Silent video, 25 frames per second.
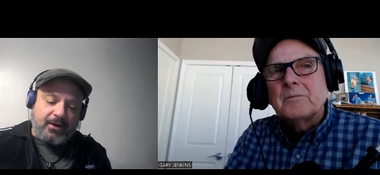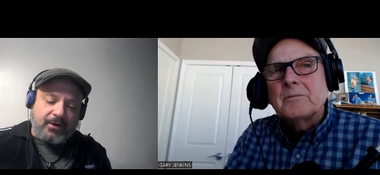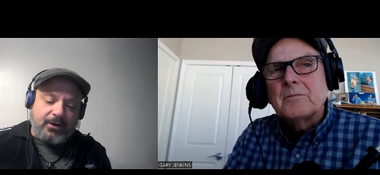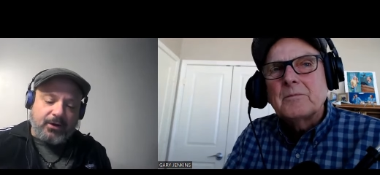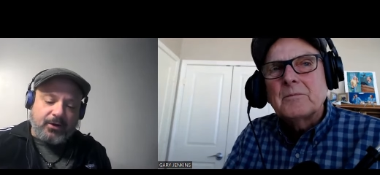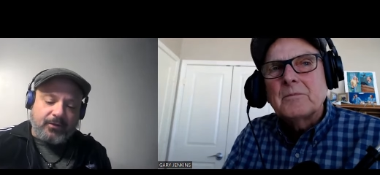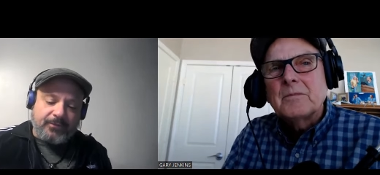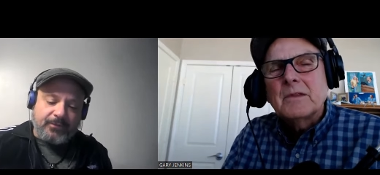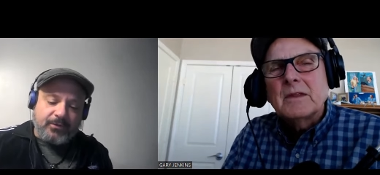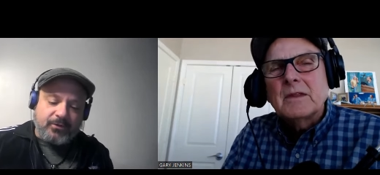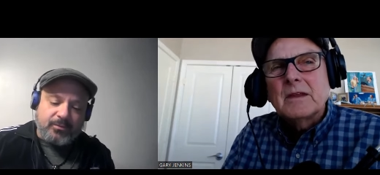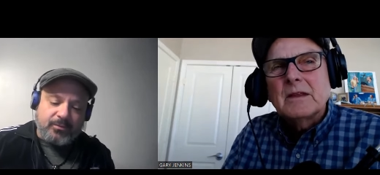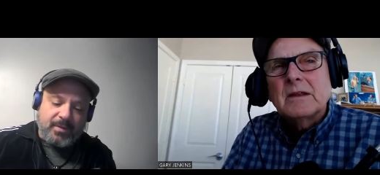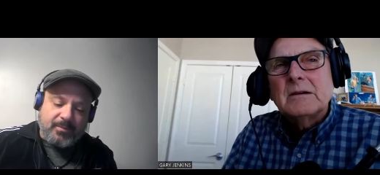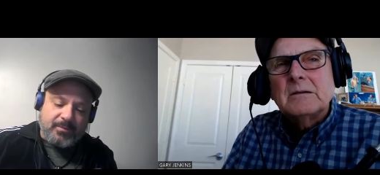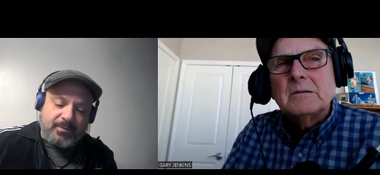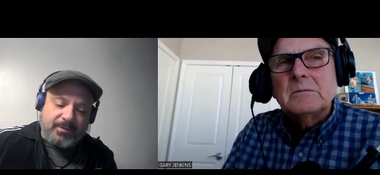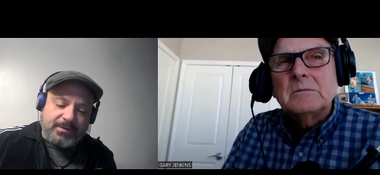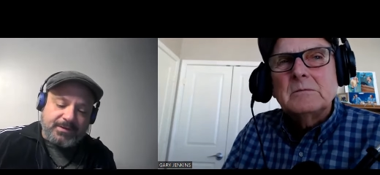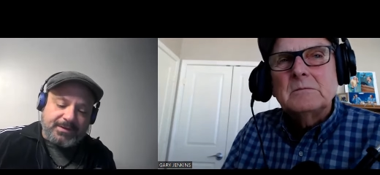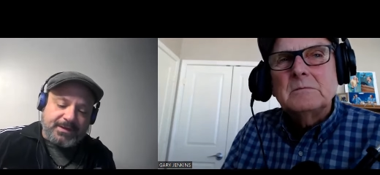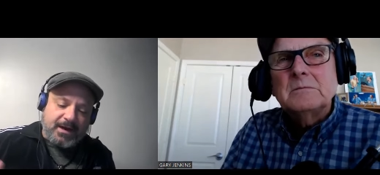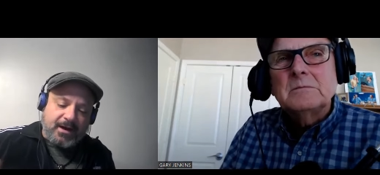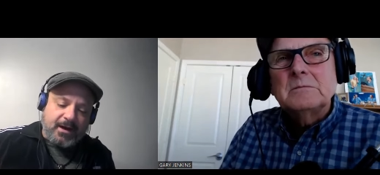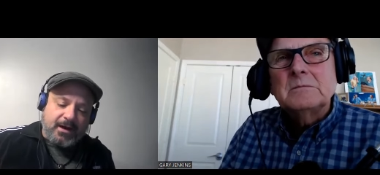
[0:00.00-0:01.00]
Speaker 1: don't know if you remember
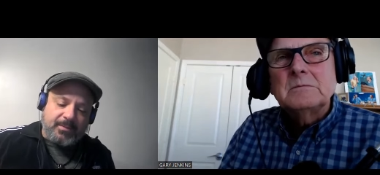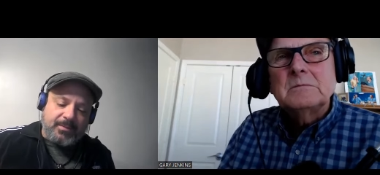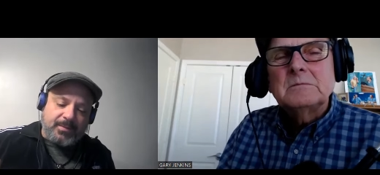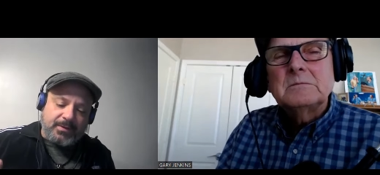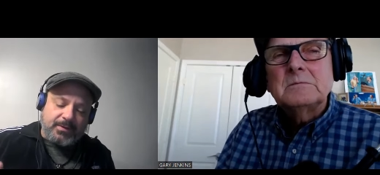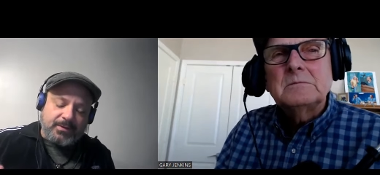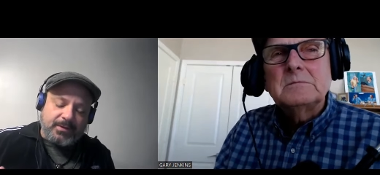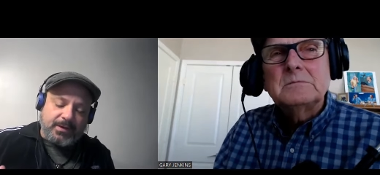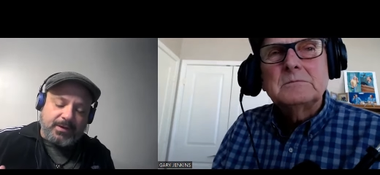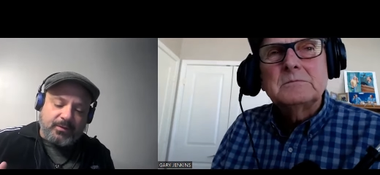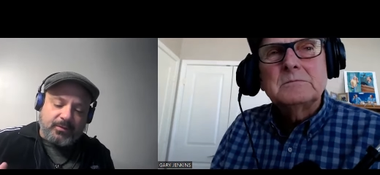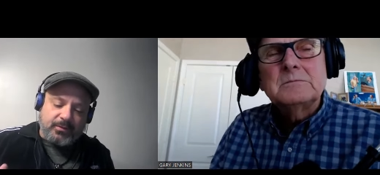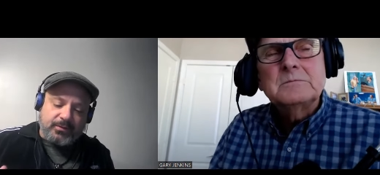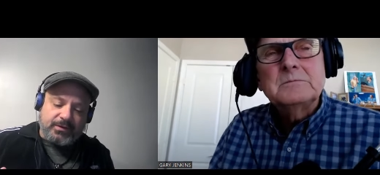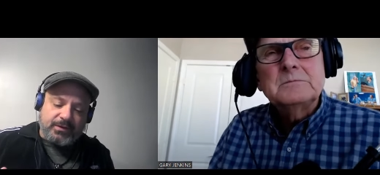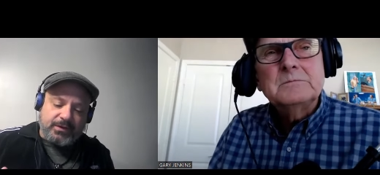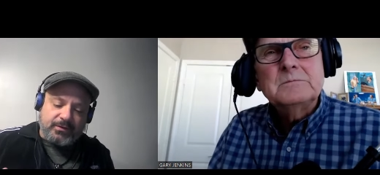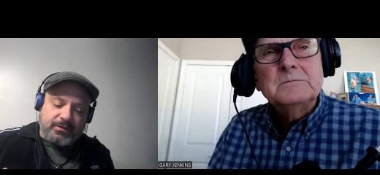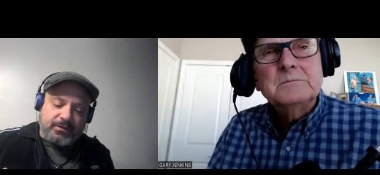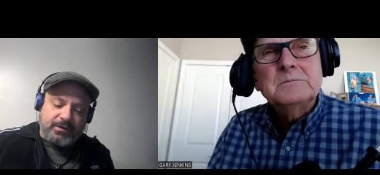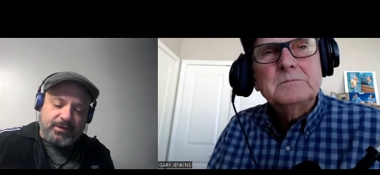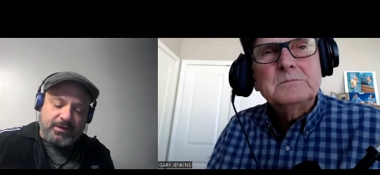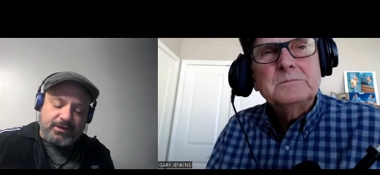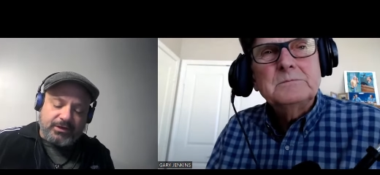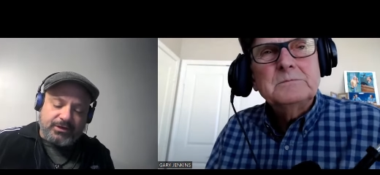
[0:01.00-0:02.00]
this, Gary, but you
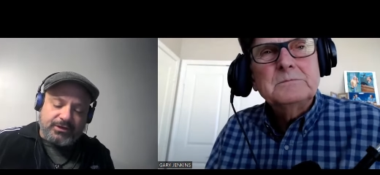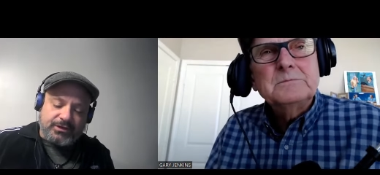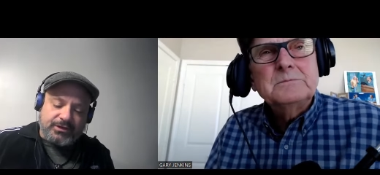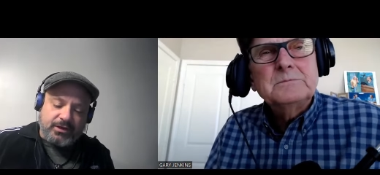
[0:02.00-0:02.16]
did a